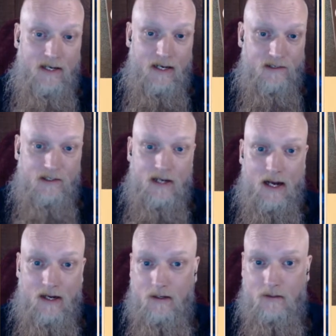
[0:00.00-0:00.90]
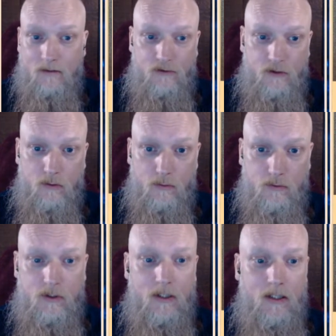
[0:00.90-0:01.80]
stag
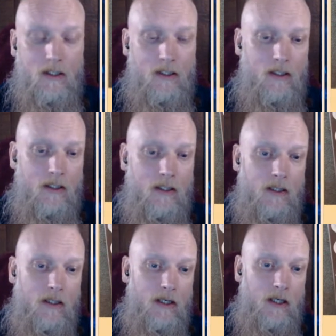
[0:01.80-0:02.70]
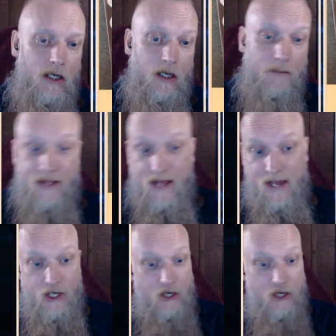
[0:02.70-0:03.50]
skulls. And there you can